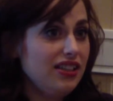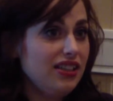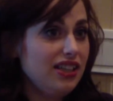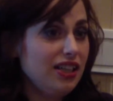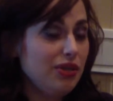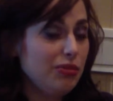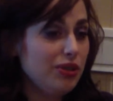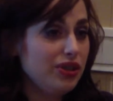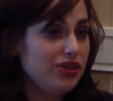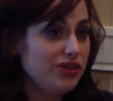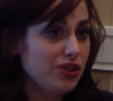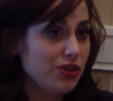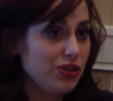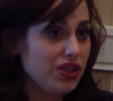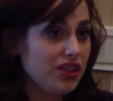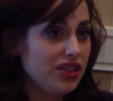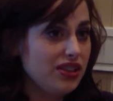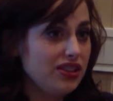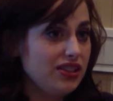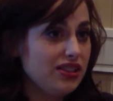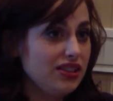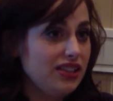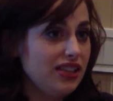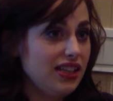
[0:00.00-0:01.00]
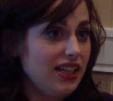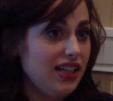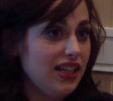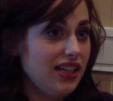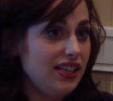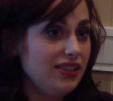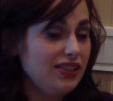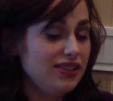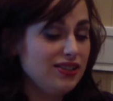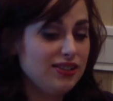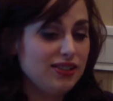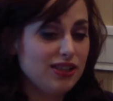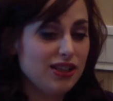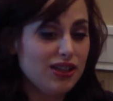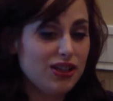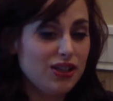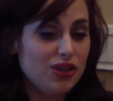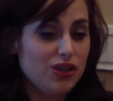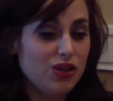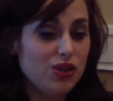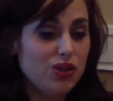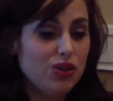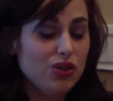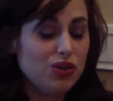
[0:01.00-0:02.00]
in Minnesota. And
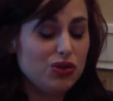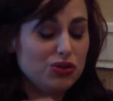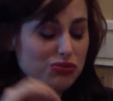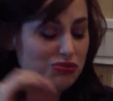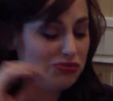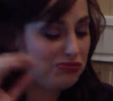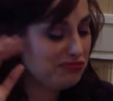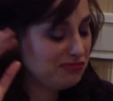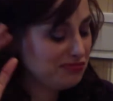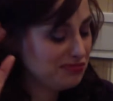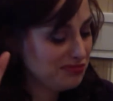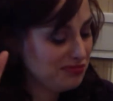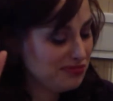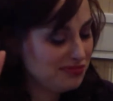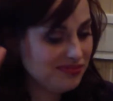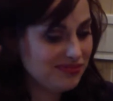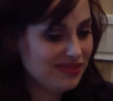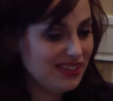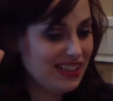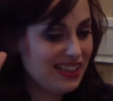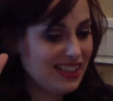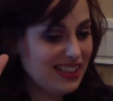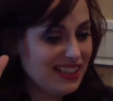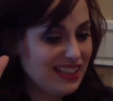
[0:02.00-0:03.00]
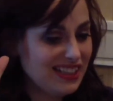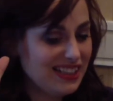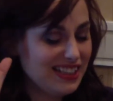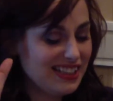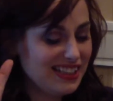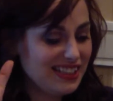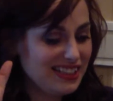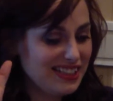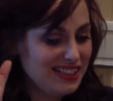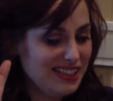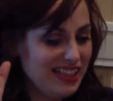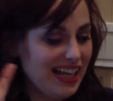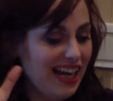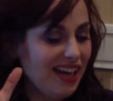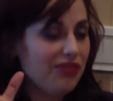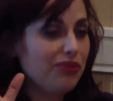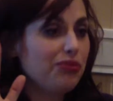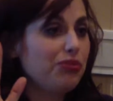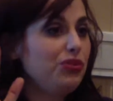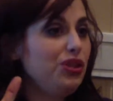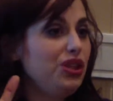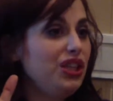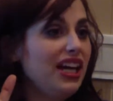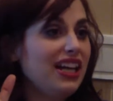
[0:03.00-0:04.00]
so,
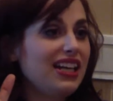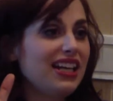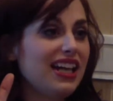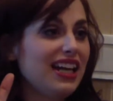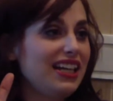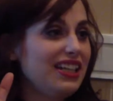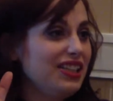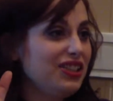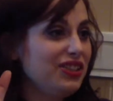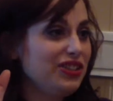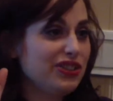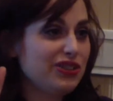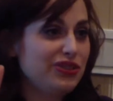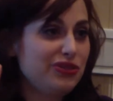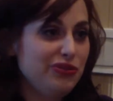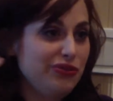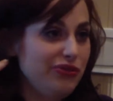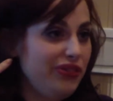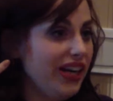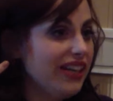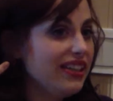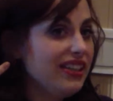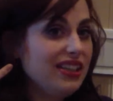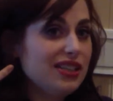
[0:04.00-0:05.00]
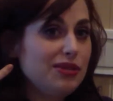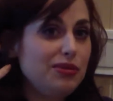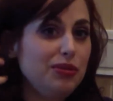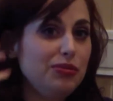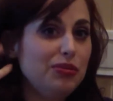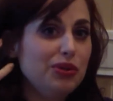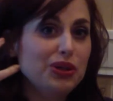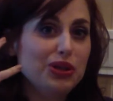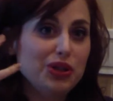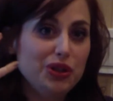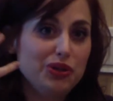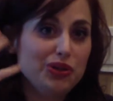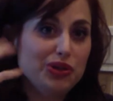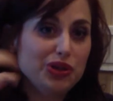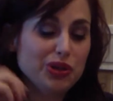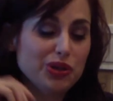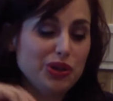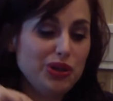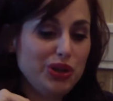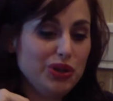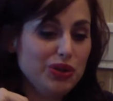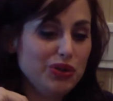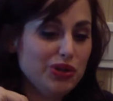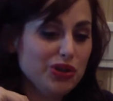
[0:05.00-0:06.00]
yeah, you gotta kind of just vet these people
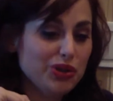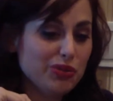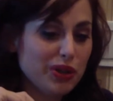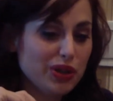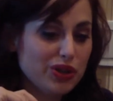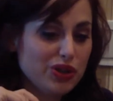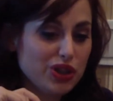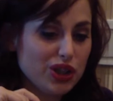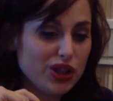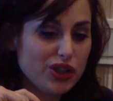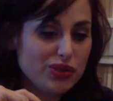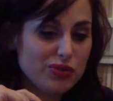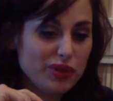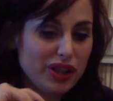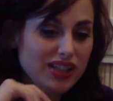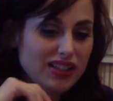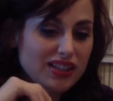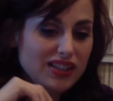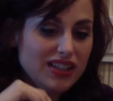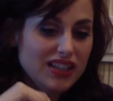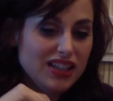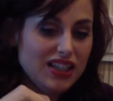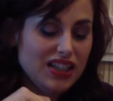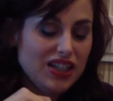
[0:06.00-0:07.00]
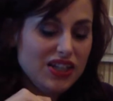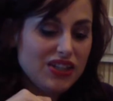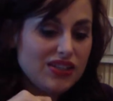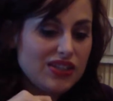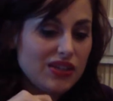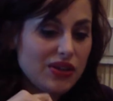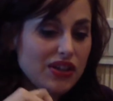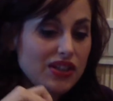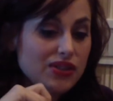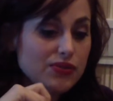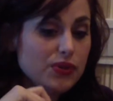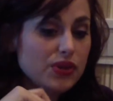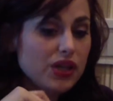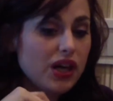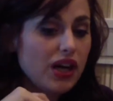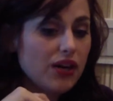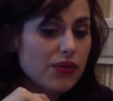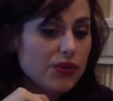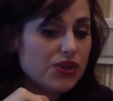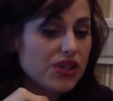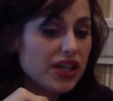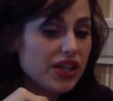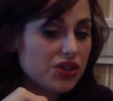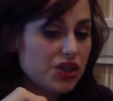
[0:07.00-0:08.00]
and use your best judgment. So these
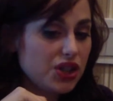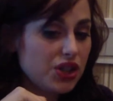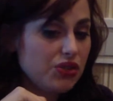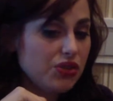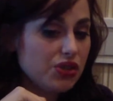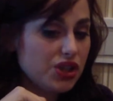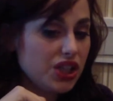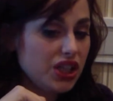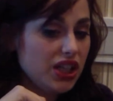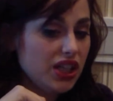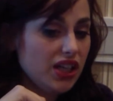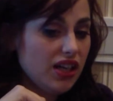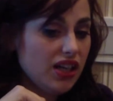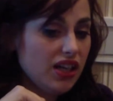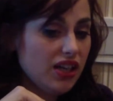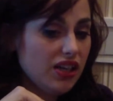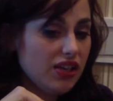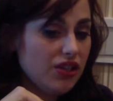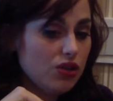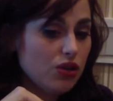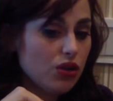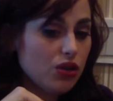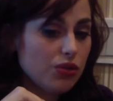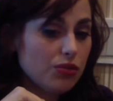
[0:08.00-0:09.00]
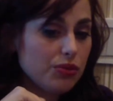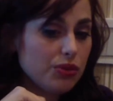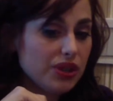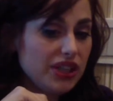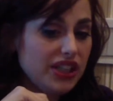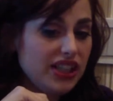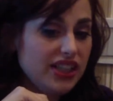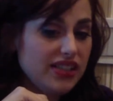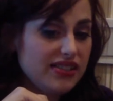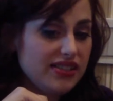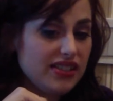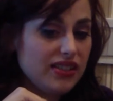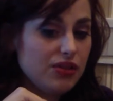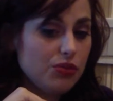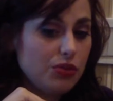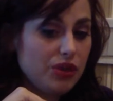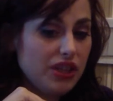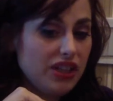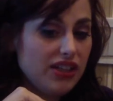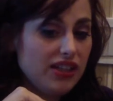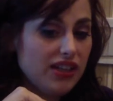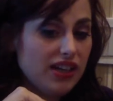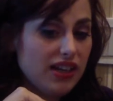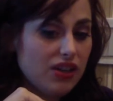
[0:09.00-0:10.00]
photographers are actually usually normally easy to
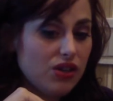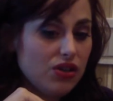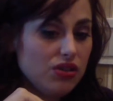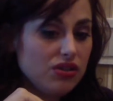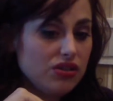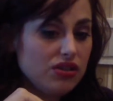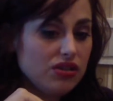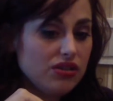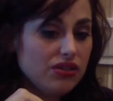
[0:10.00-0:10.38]
weed out.